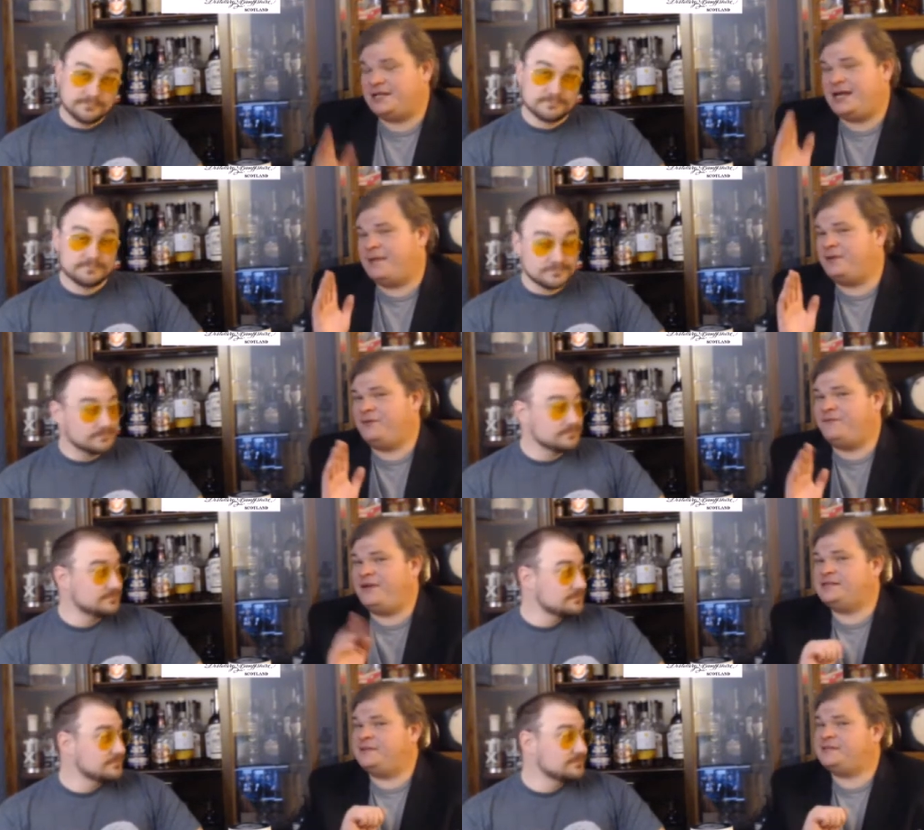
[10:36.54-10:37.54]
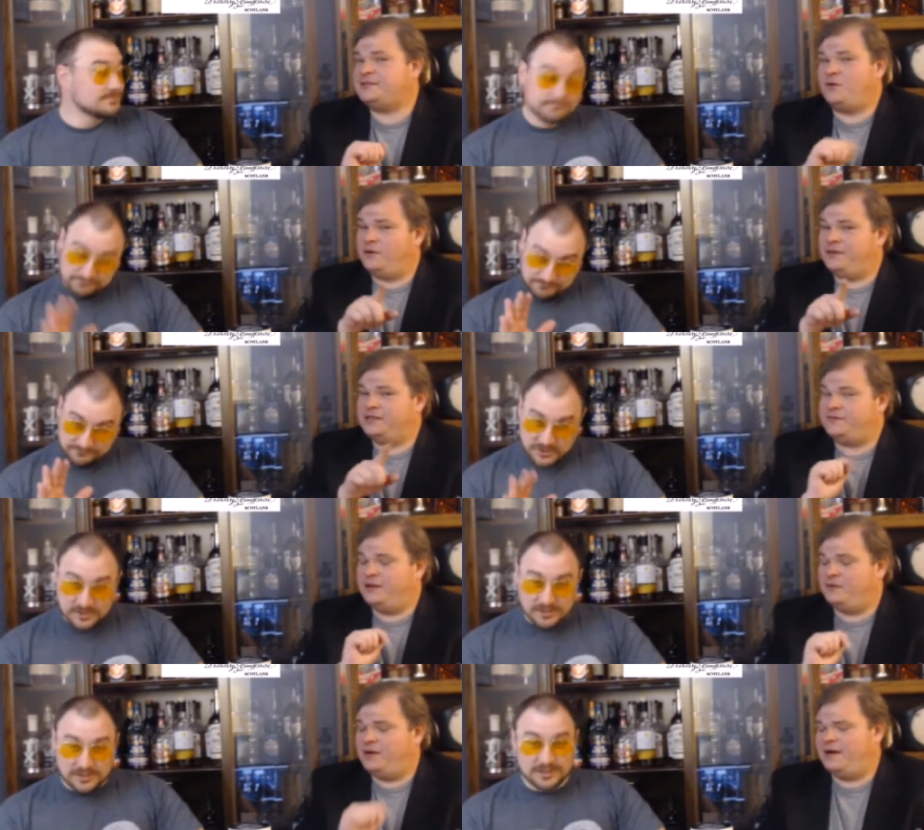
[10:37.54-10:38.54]
Speaker 1: got me to revise my score. That's very
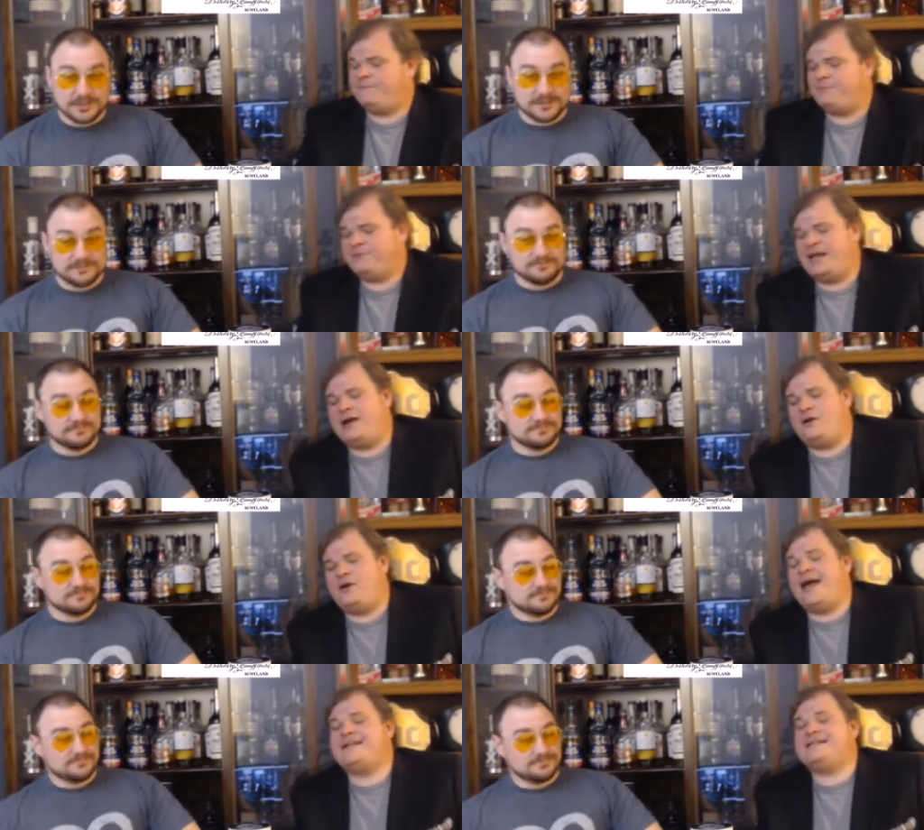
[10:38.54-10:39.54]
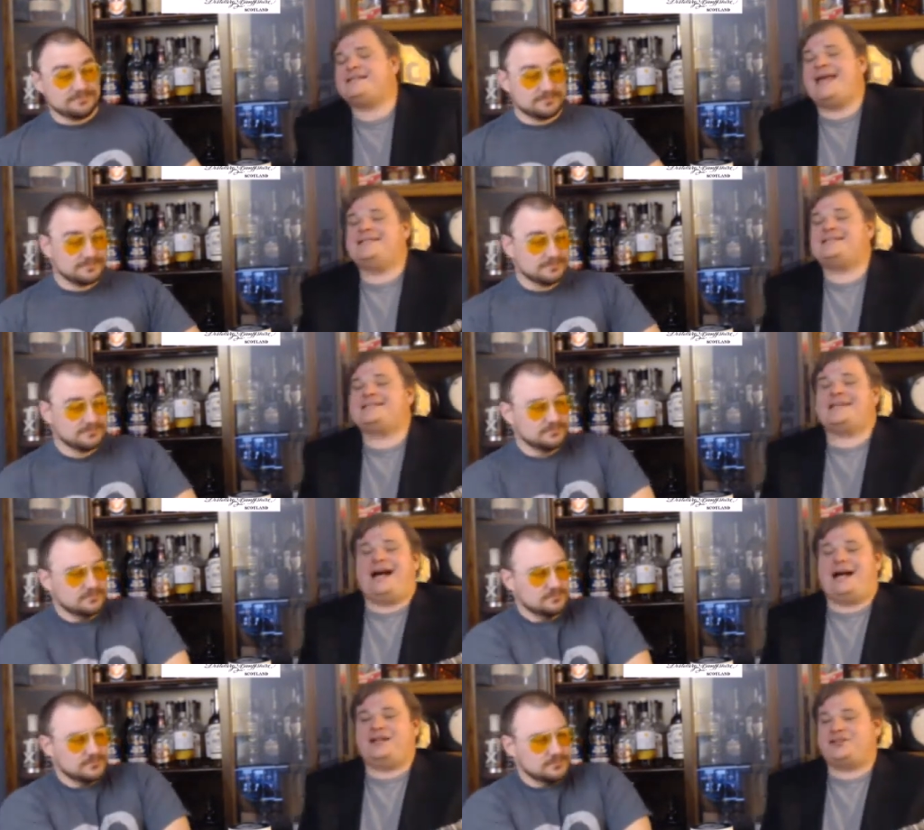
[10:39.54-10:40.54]
right. Now, as a
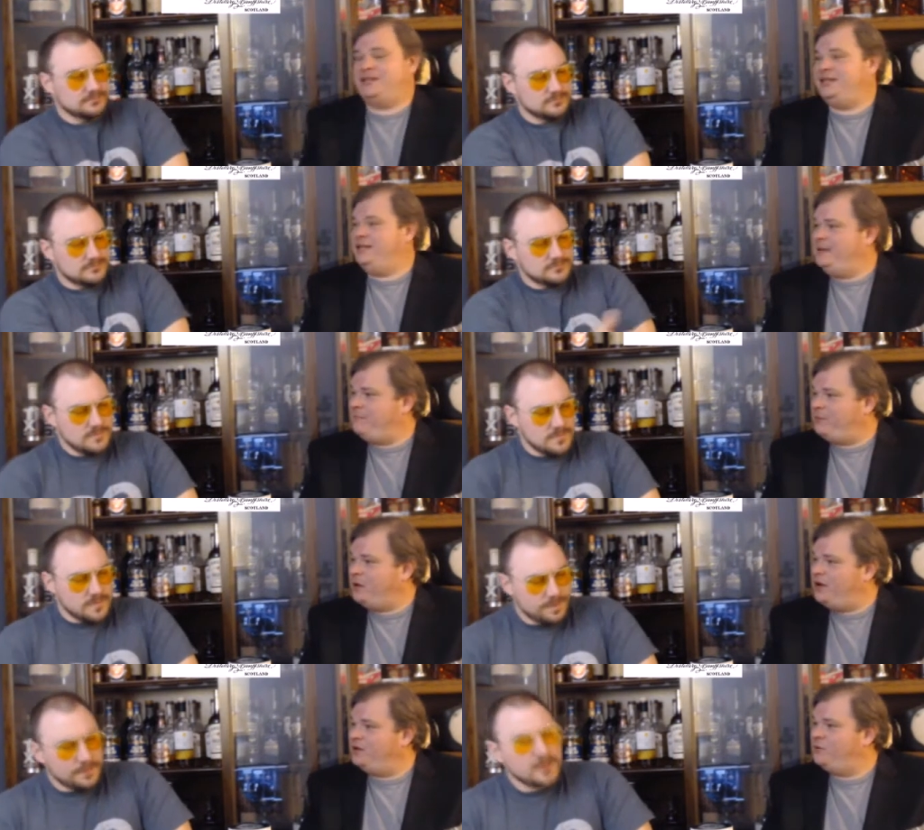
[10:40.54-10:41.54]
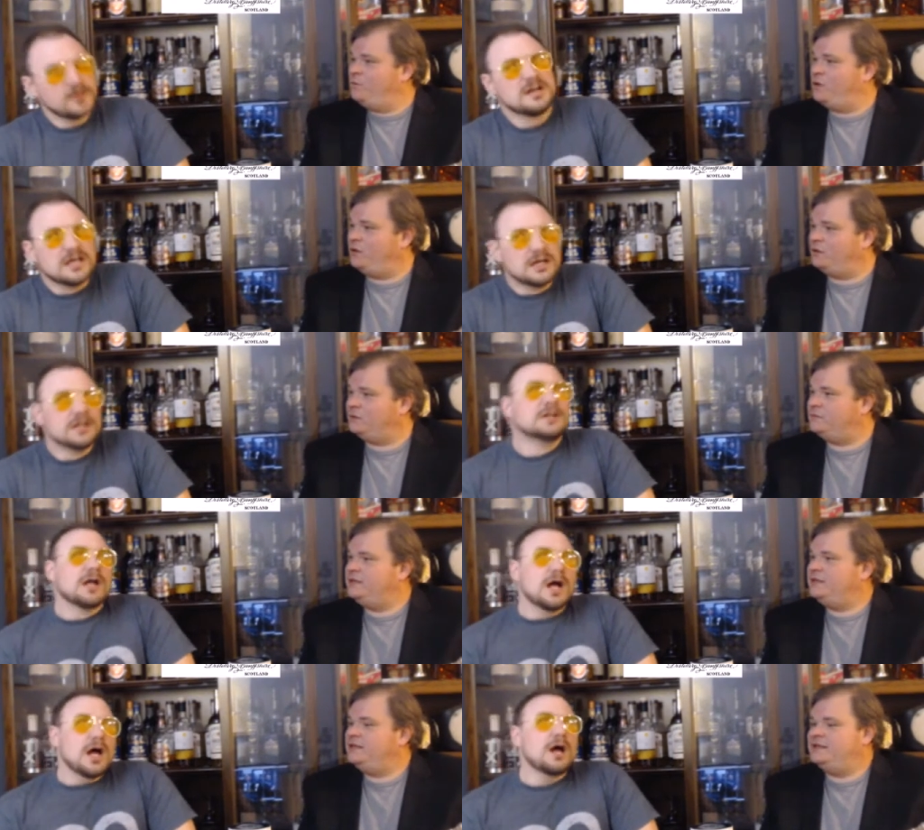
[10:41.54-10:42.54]
Scotch, a little bit broader world.
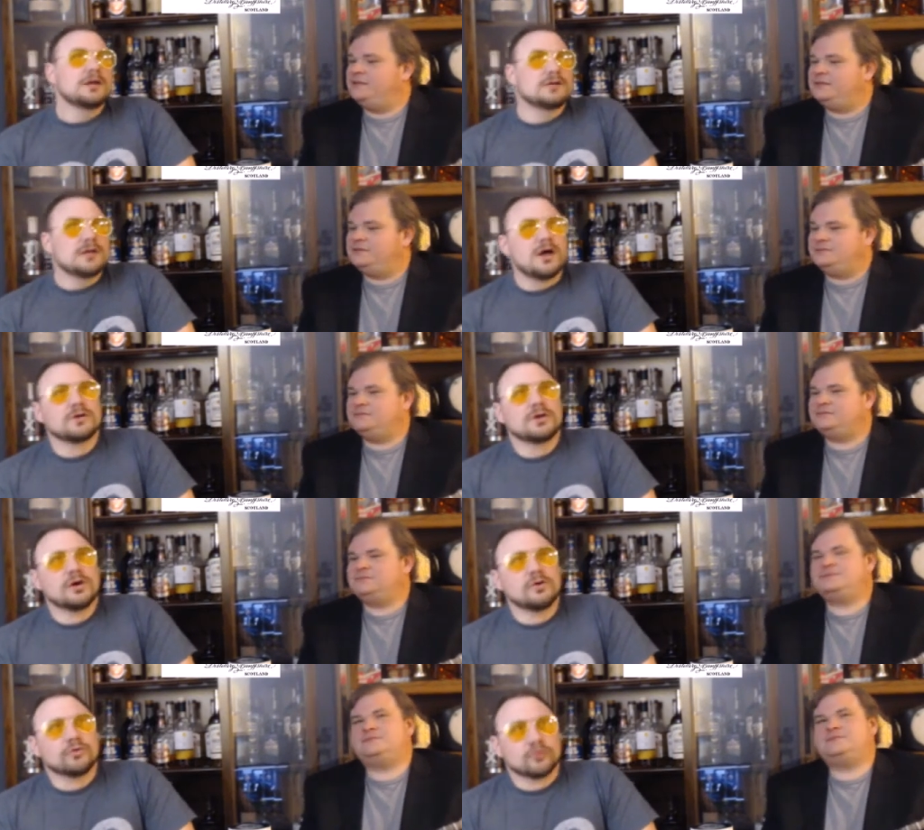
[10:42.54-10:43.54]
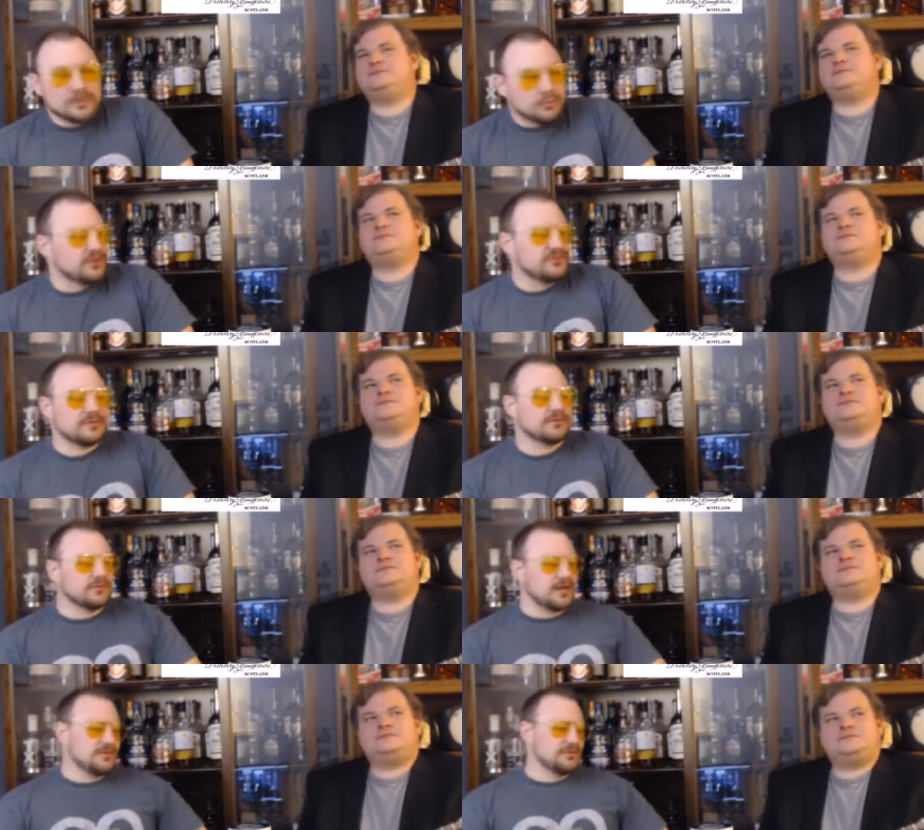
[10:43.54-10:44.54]
Speaker 2: I'll, I'll go 3.75
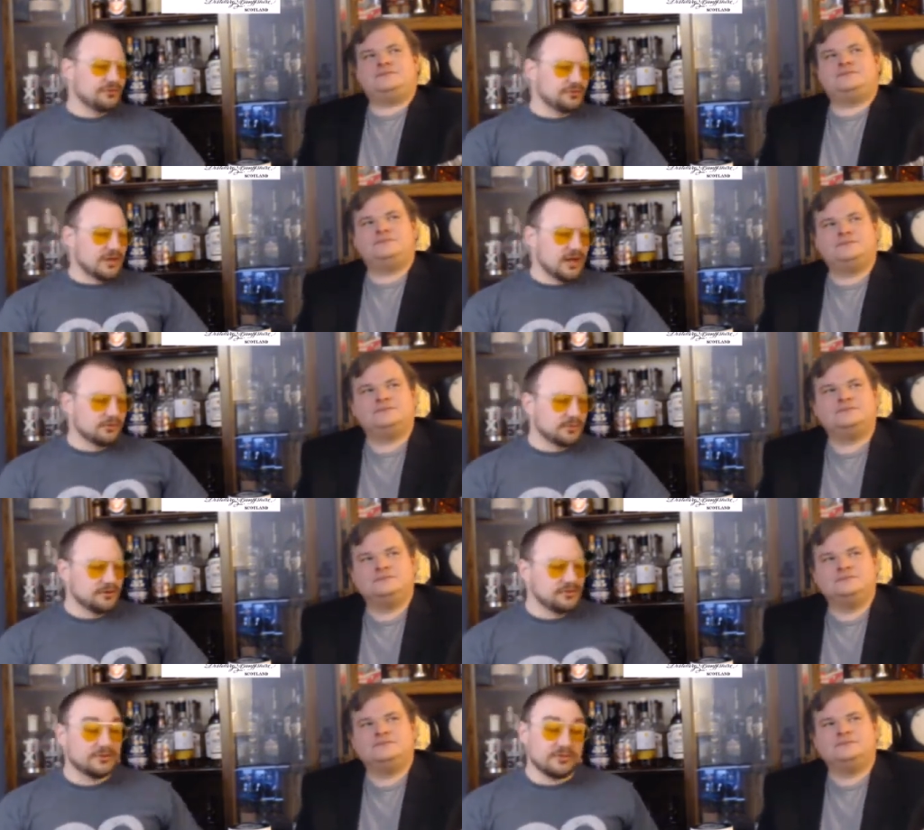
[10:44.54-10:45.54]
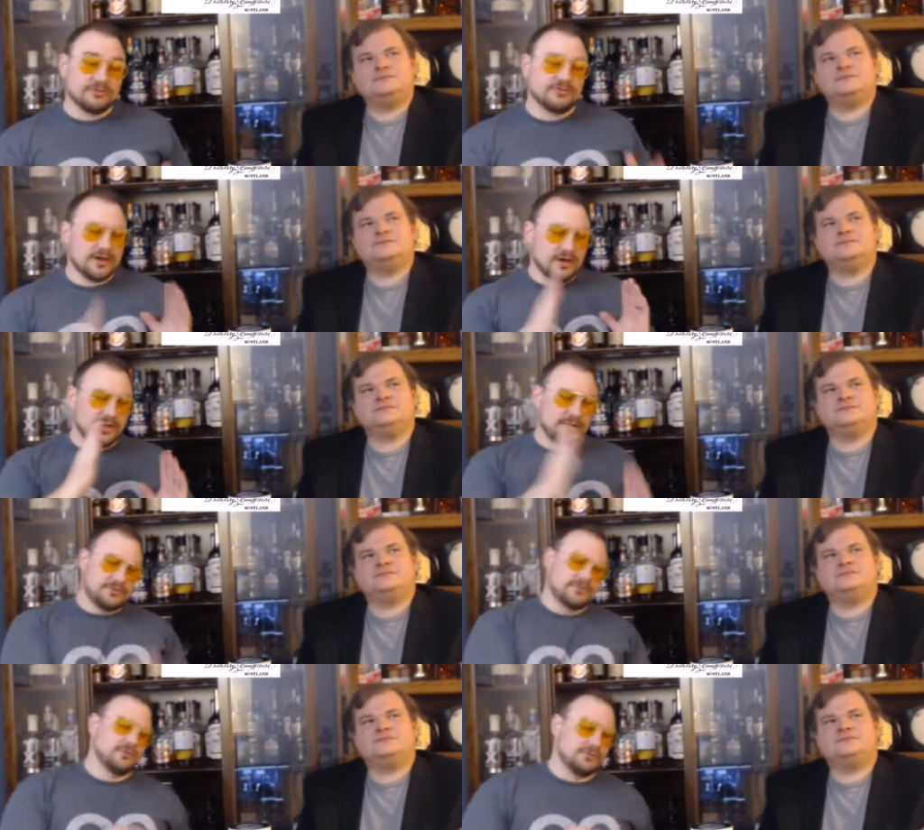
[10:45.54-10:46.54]
as a Scotch because this is very
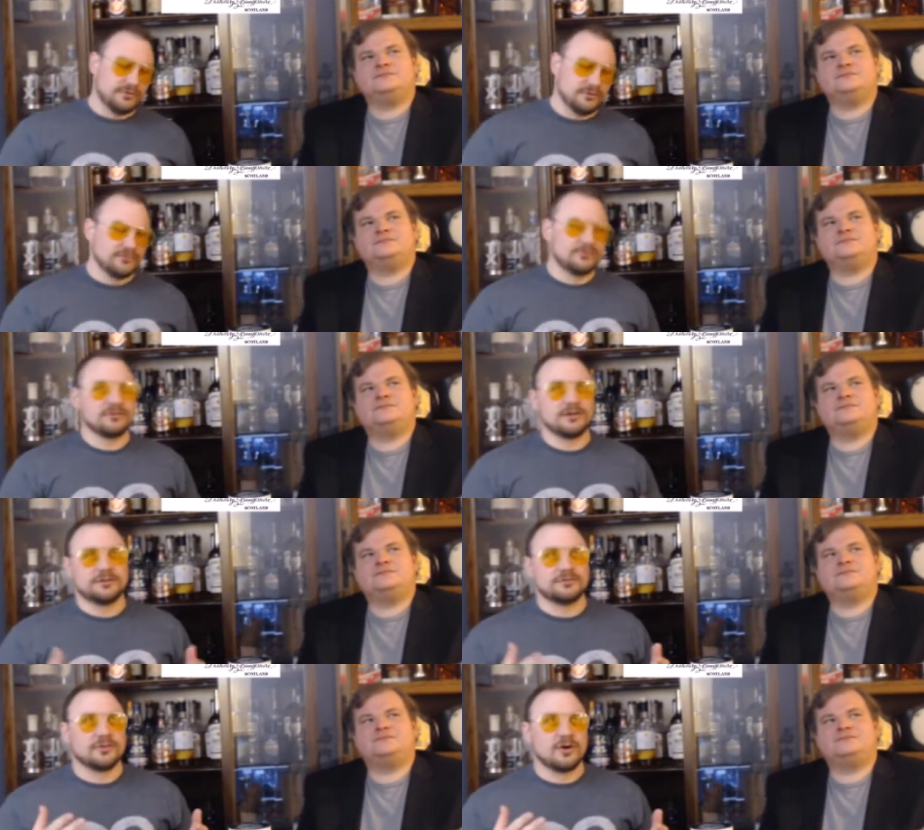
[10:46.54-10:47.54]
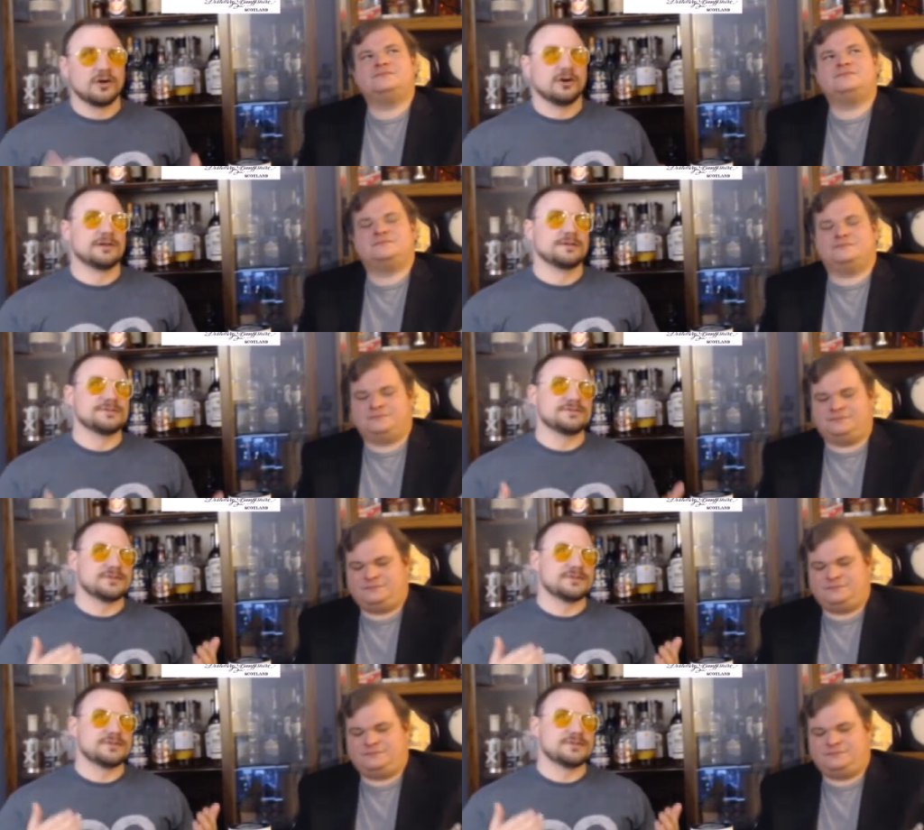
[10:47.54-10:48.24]
exclusive as far as the